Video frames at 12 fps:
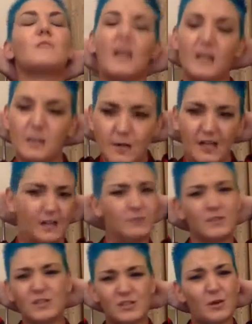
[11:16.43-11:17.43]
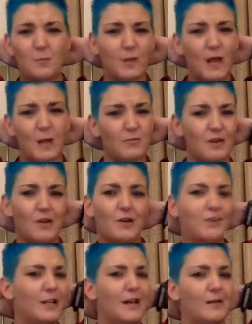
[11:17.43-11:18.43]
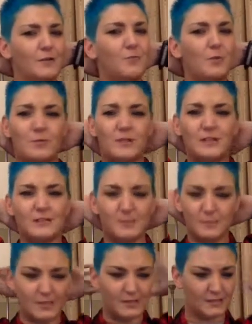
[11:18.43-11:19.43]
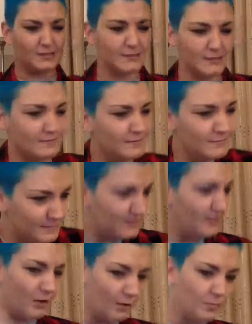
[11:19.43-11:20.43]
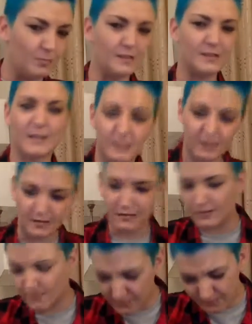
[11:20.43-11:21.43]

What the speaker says: Anyway, I'm going to stop blabbering on now. You probably heard too much and, you know, probably saying, you know, go